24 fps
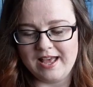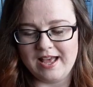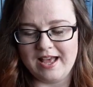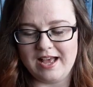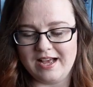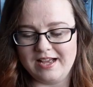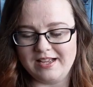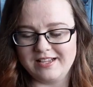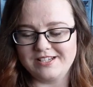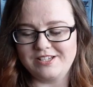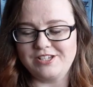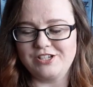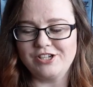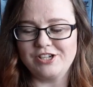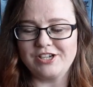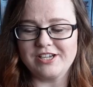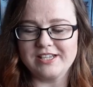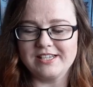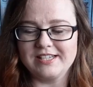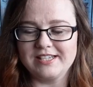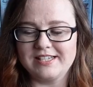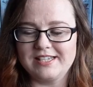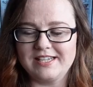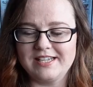As you
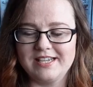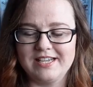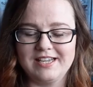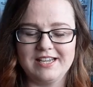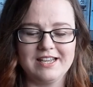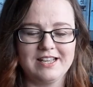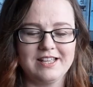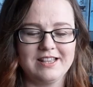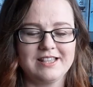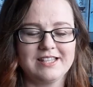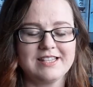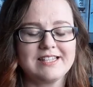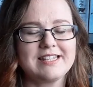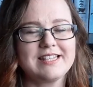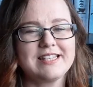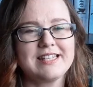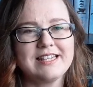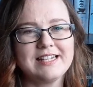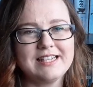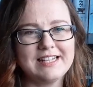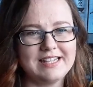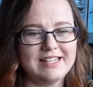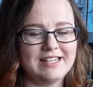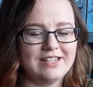can see, the
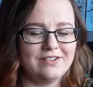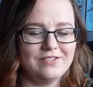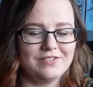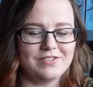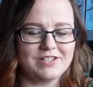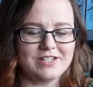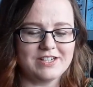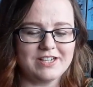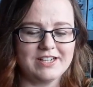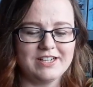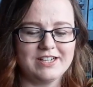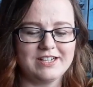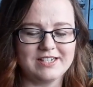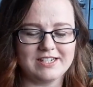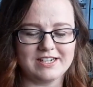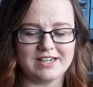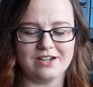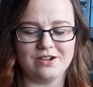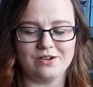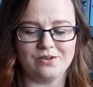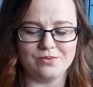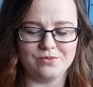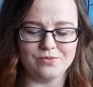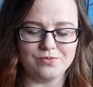sleeves turned
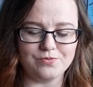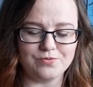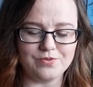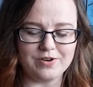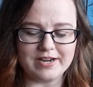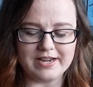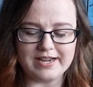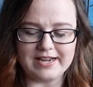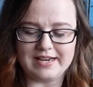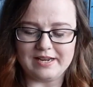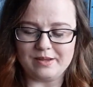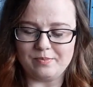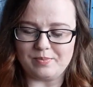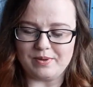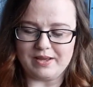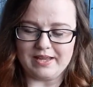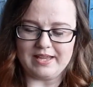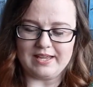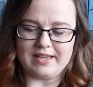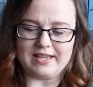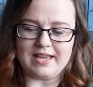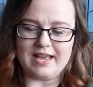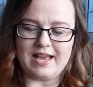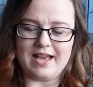out really
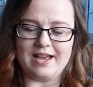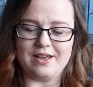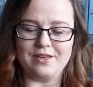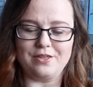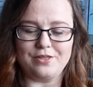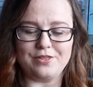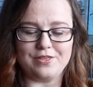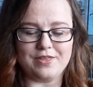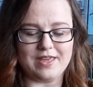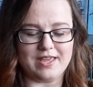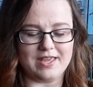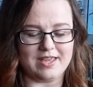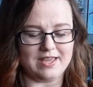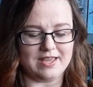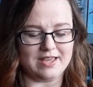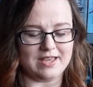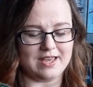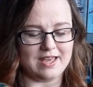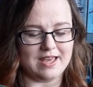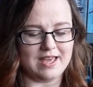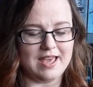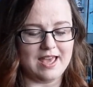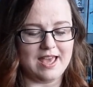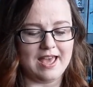big. I
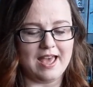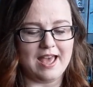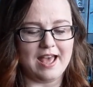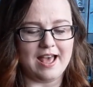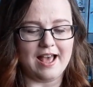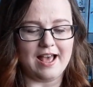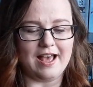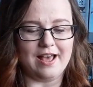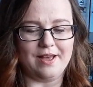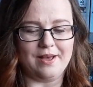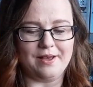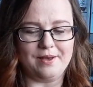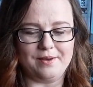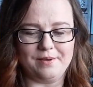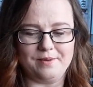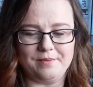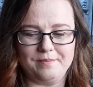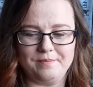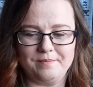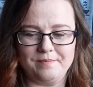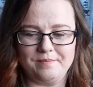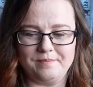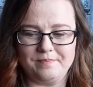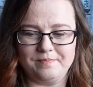think
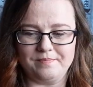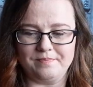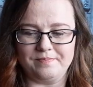in